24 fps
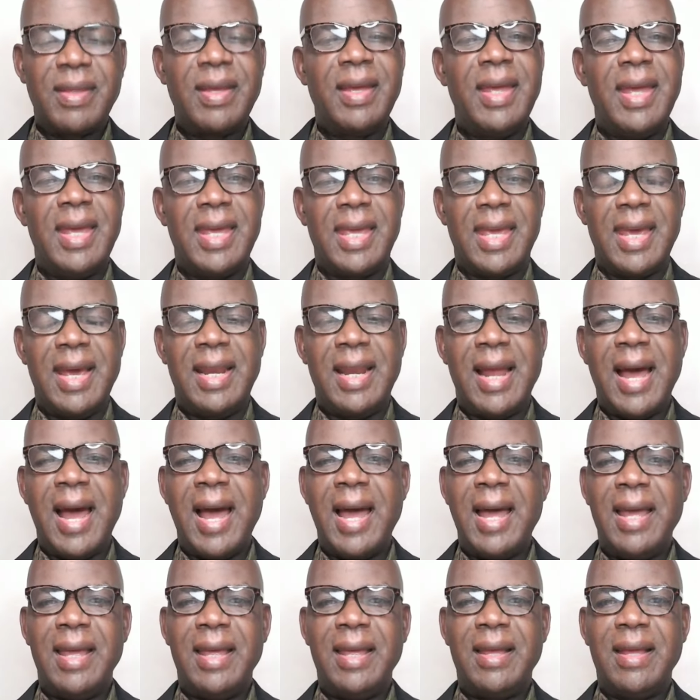Again,
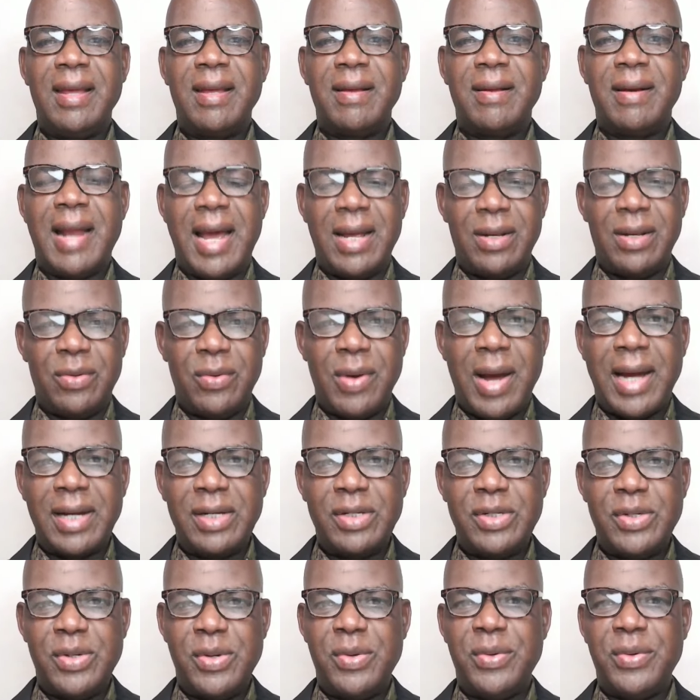I like to
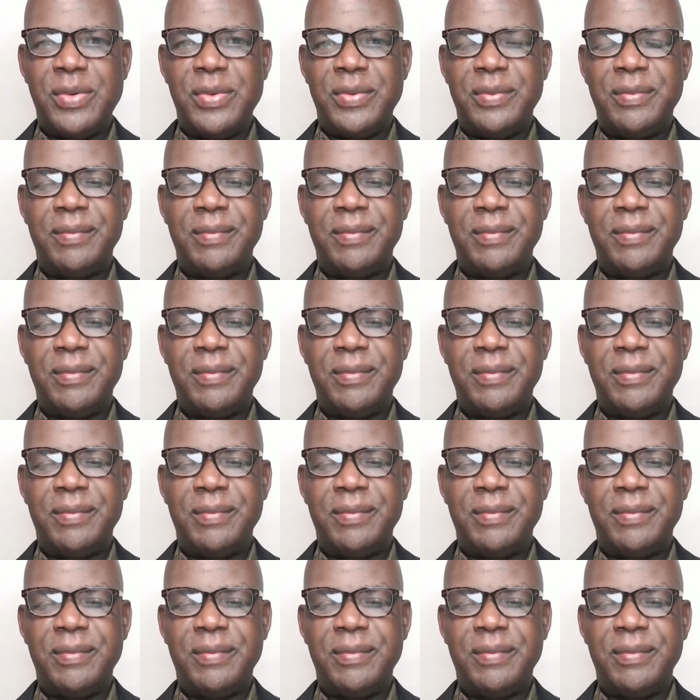ask you,